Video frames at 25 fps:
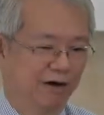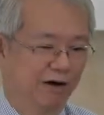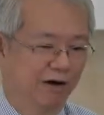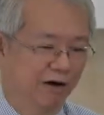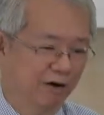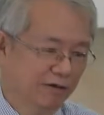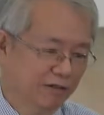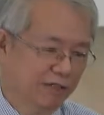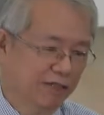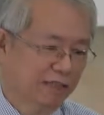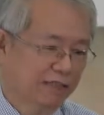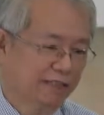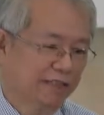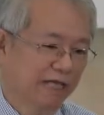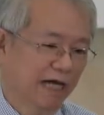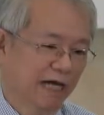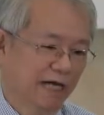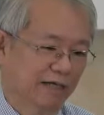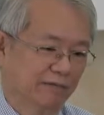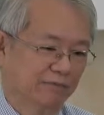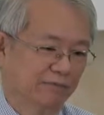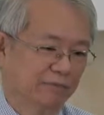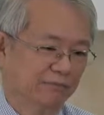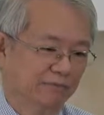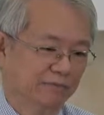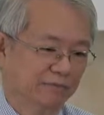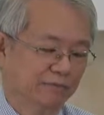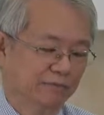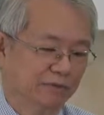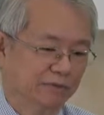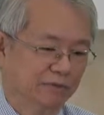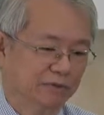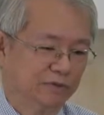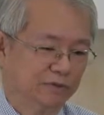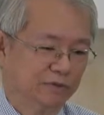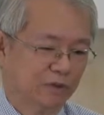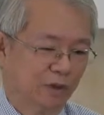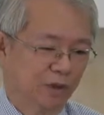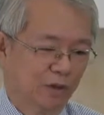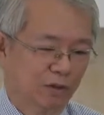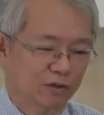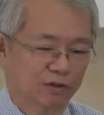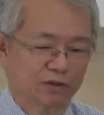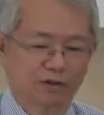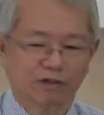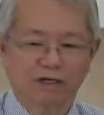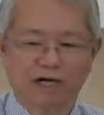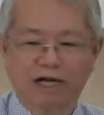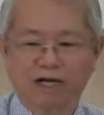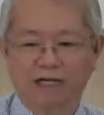all the time.
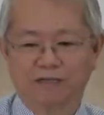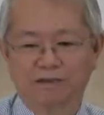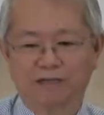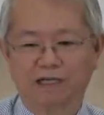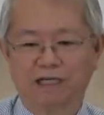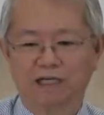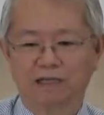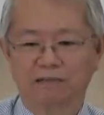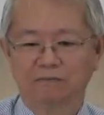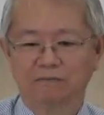Although I